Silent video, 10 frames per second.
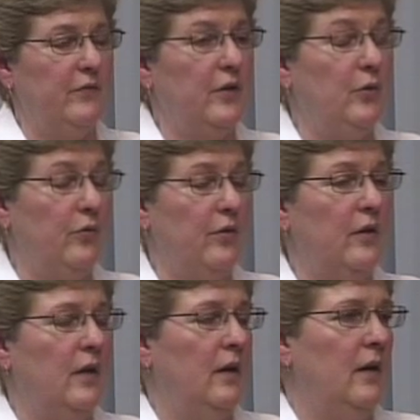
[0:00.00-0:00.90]
youth
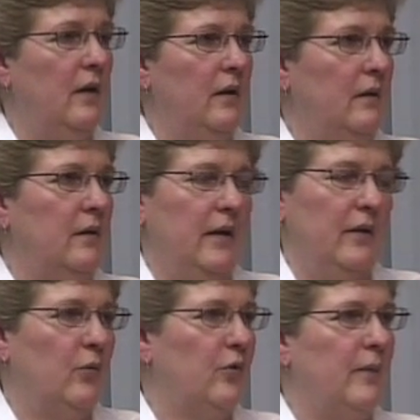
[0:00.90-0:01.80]

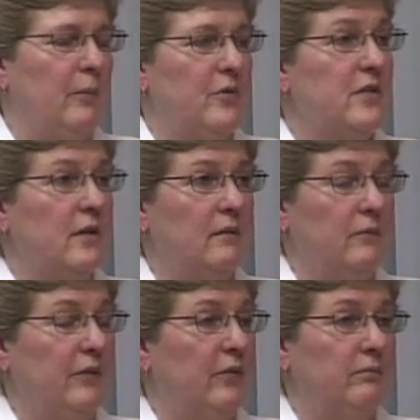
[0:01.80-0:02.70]
and older members, and
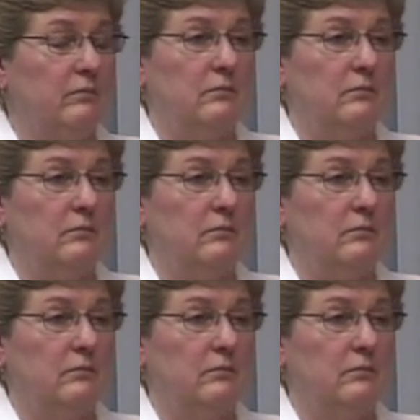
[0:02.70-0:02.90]
we have a